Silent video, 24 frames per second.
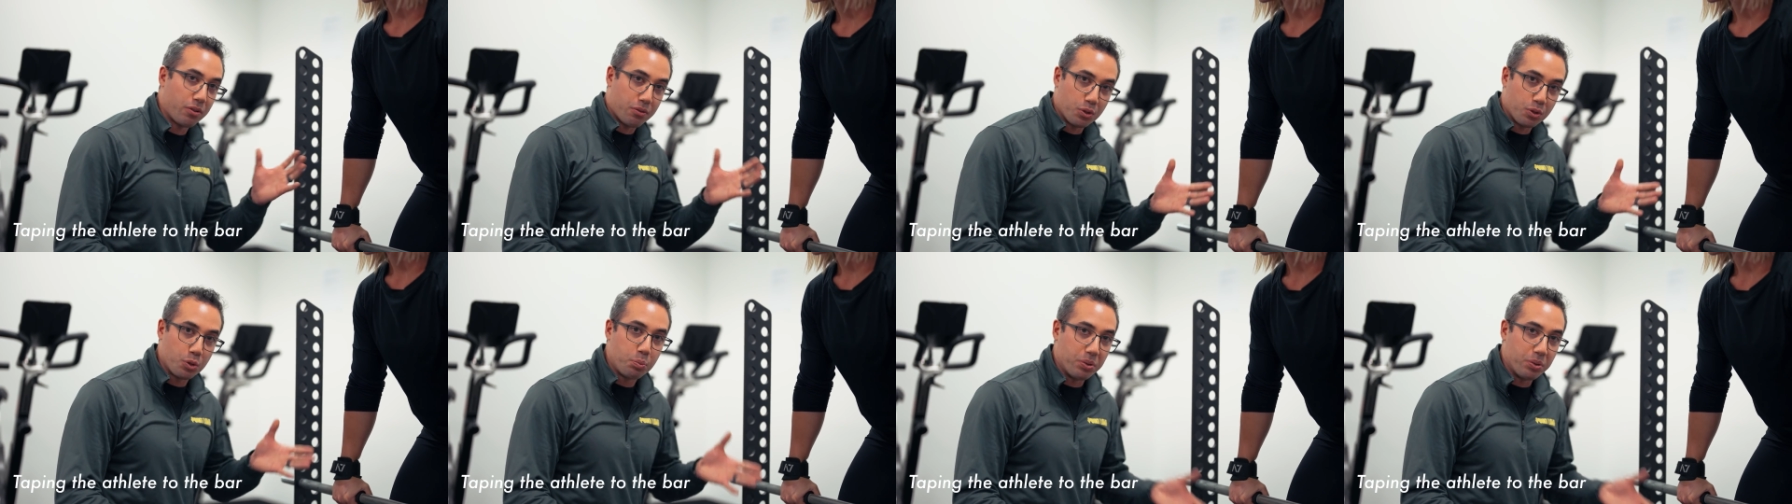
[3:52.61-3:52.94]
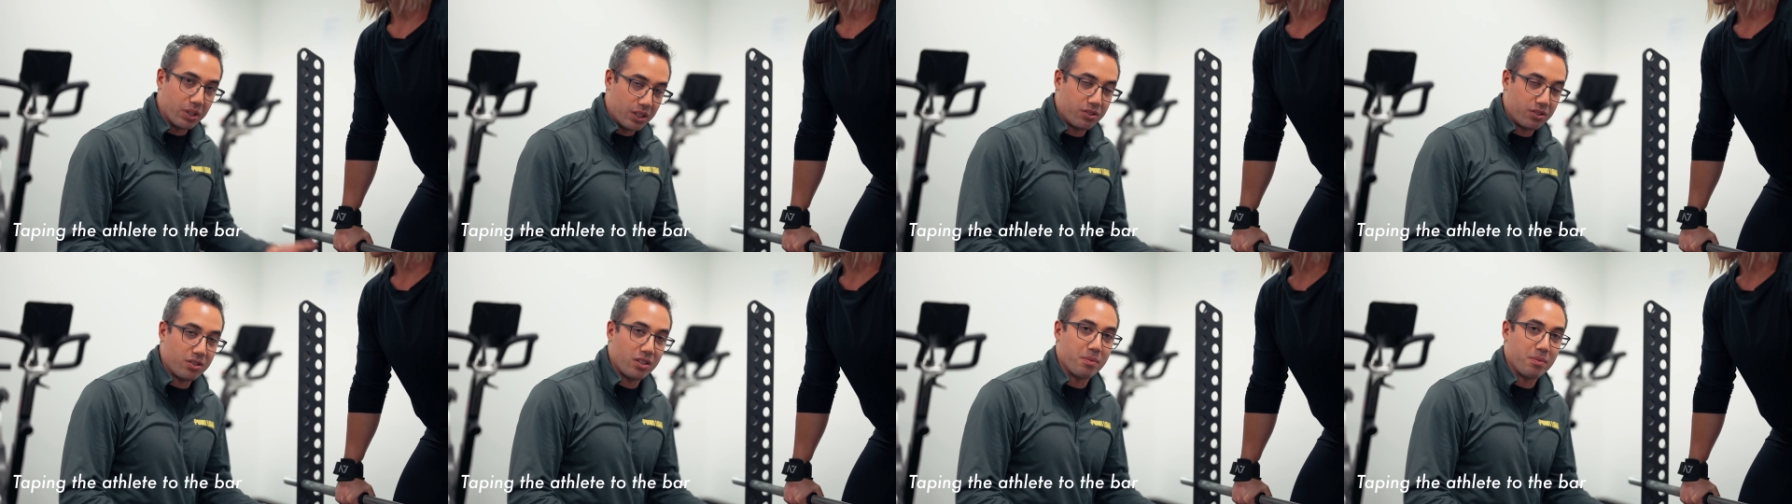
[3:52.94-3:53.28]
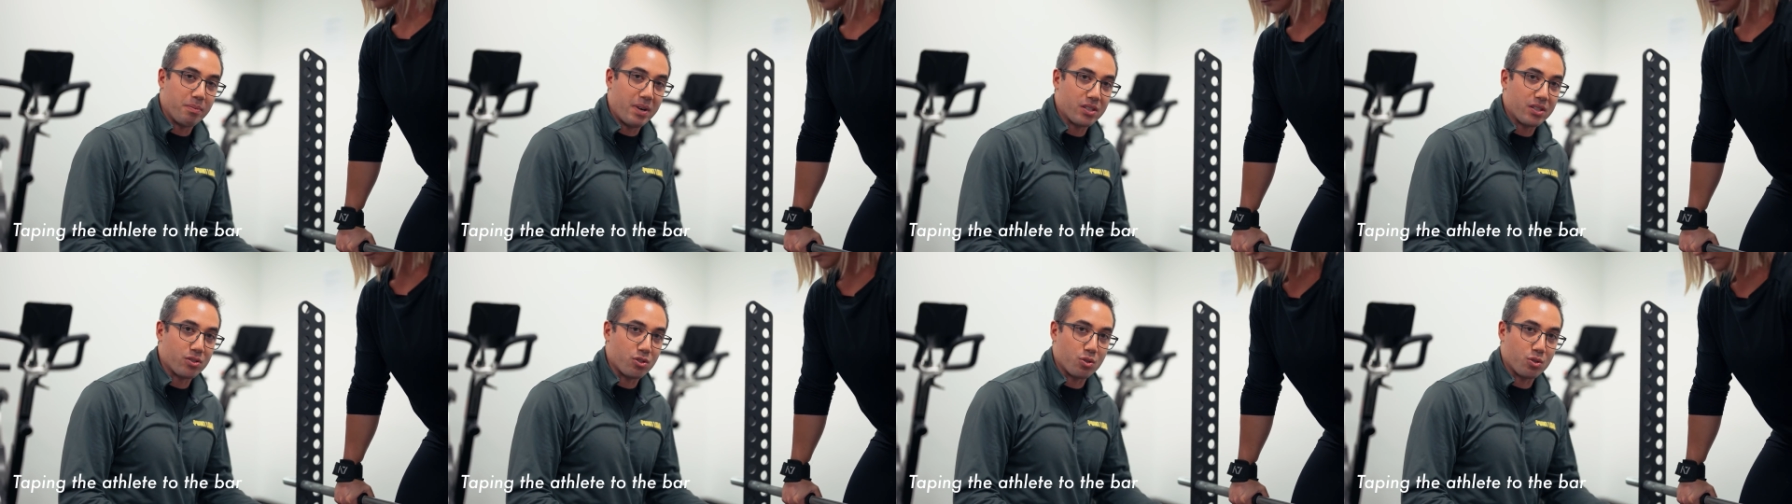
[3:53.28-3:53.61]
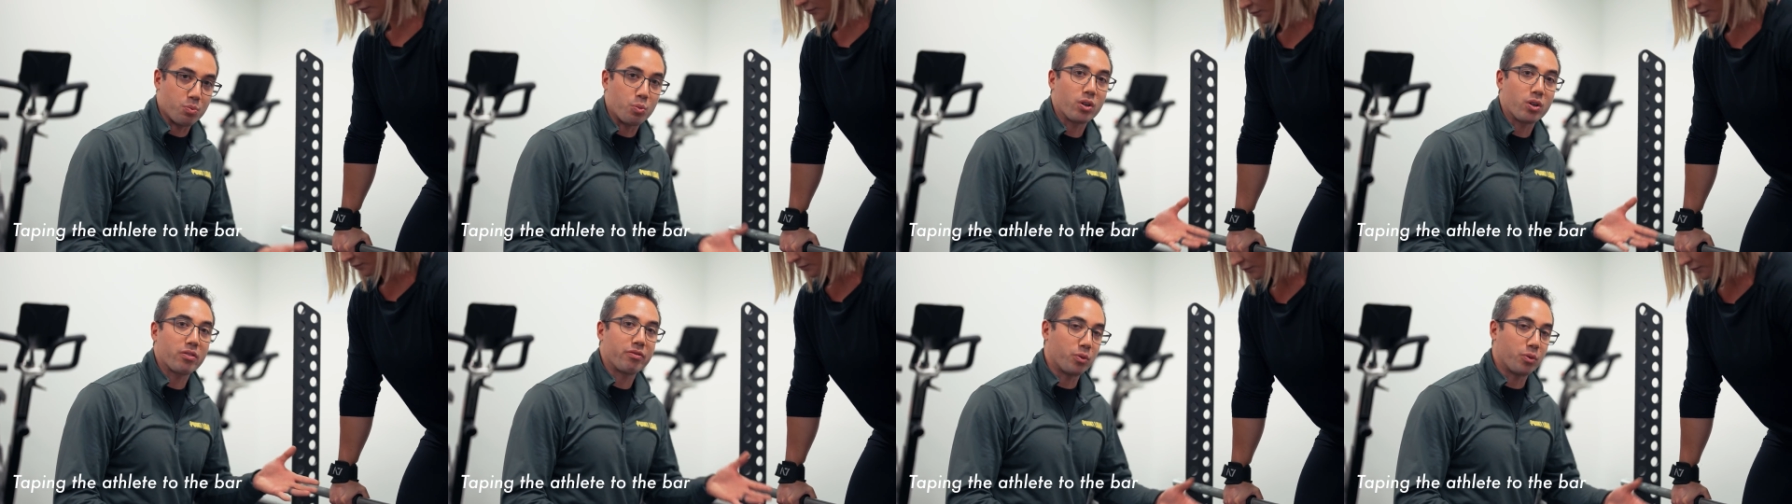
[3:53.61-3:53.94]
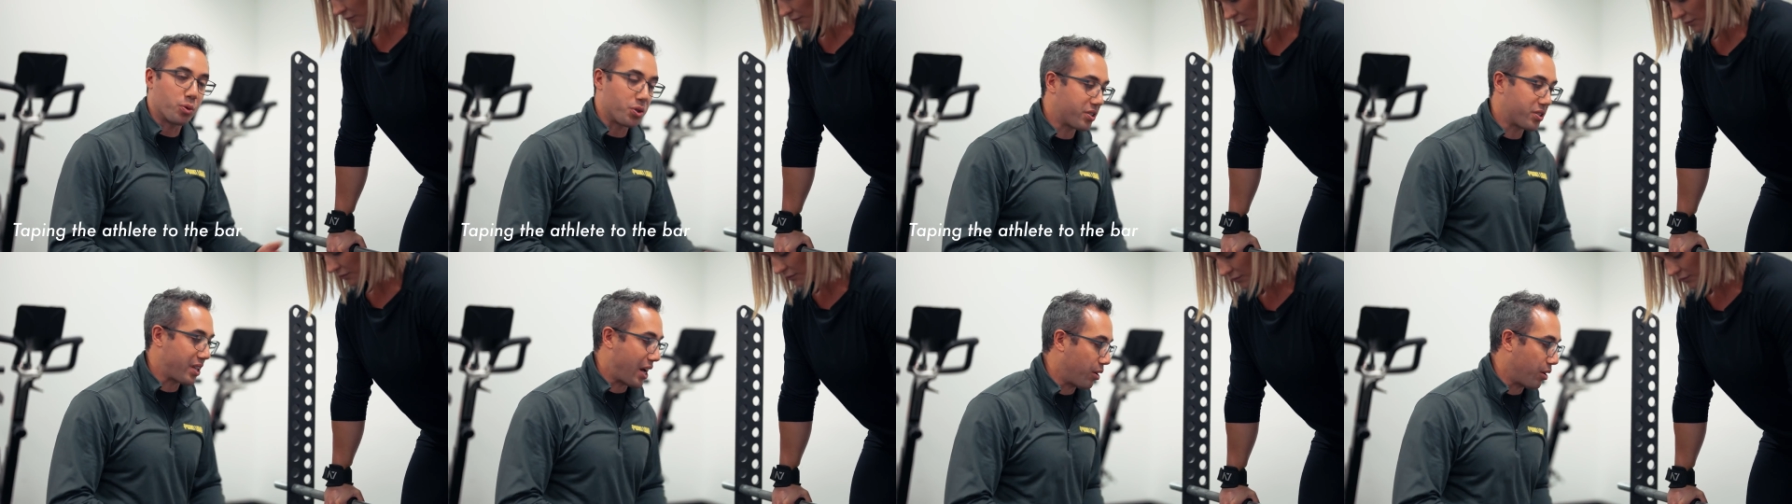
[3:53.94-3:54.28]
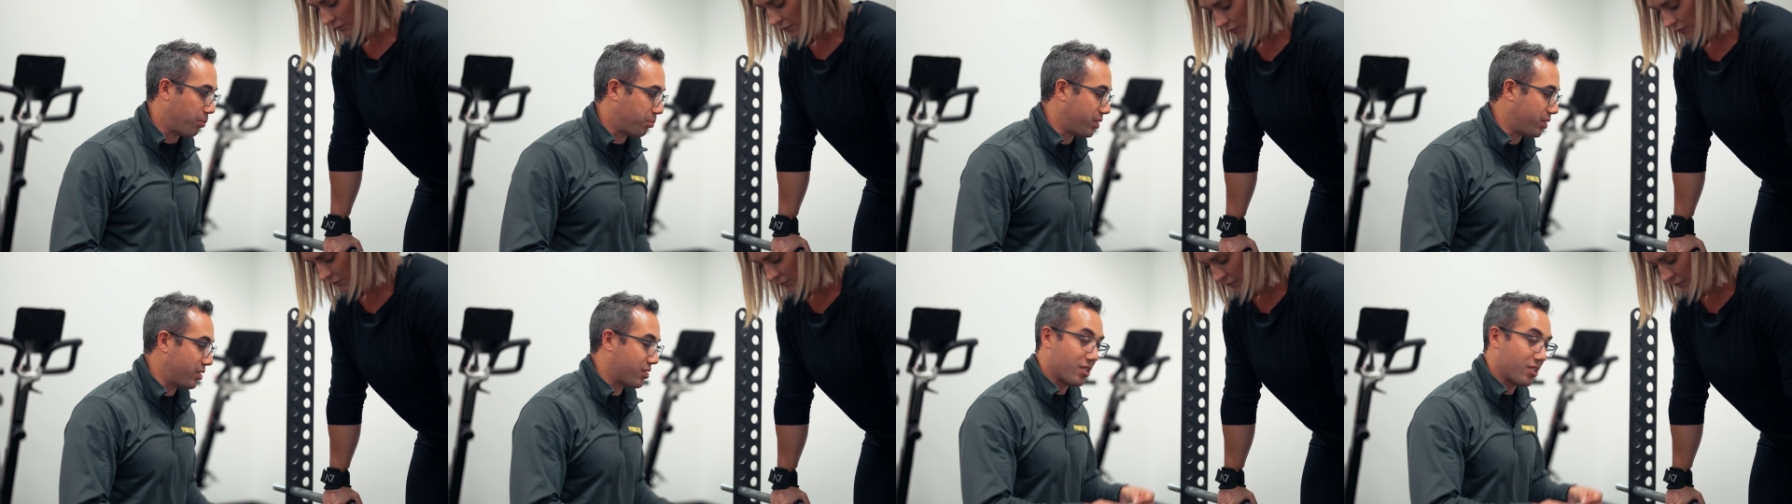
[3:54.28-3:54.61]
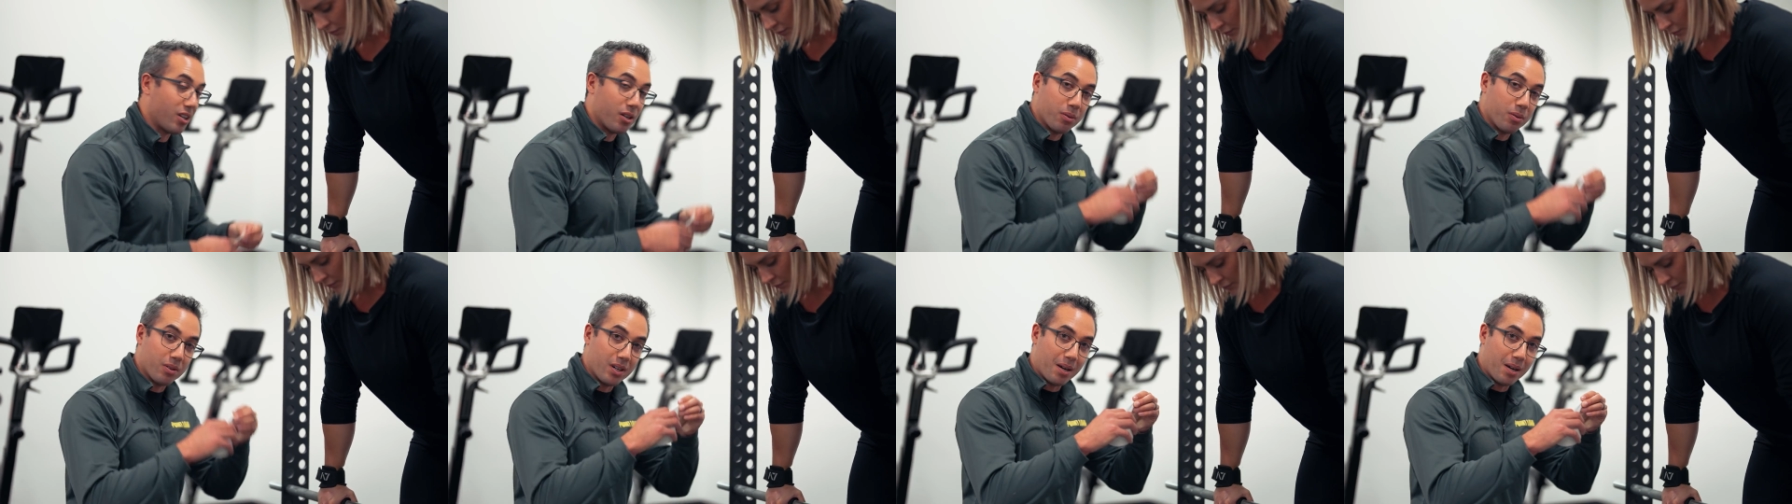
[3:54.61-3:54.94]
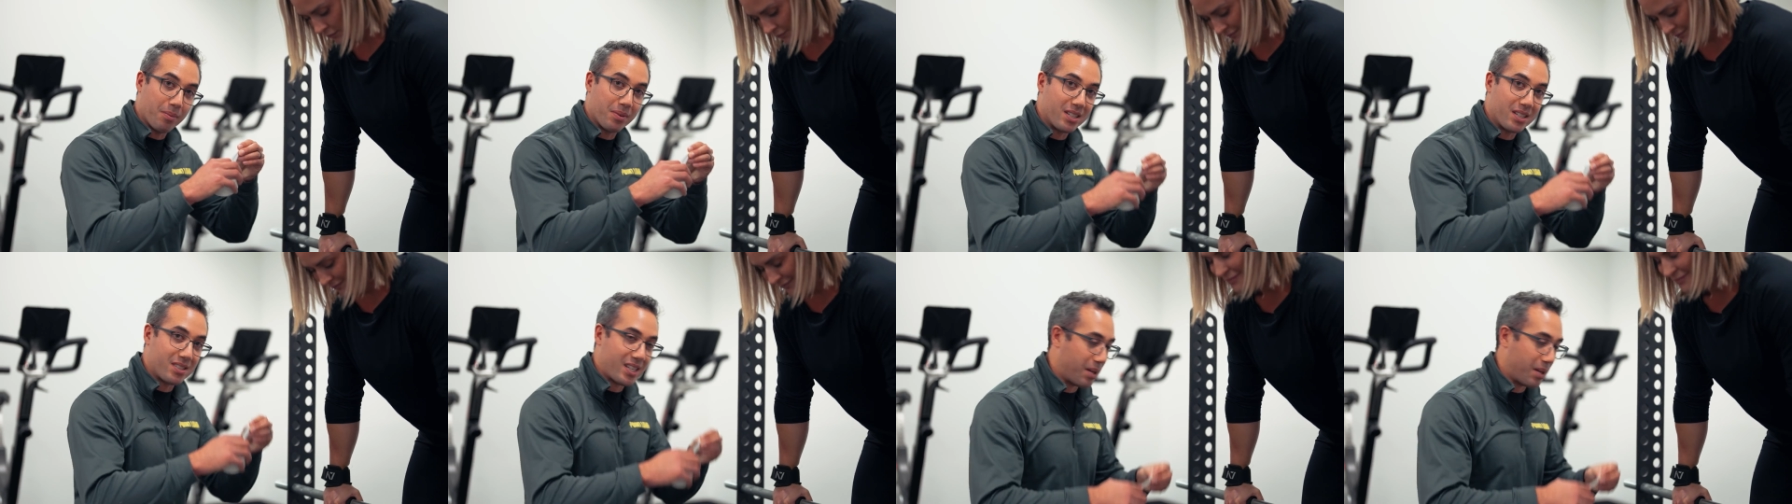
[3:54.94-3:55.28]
throughput to the muscles, more force output. So I'm gonna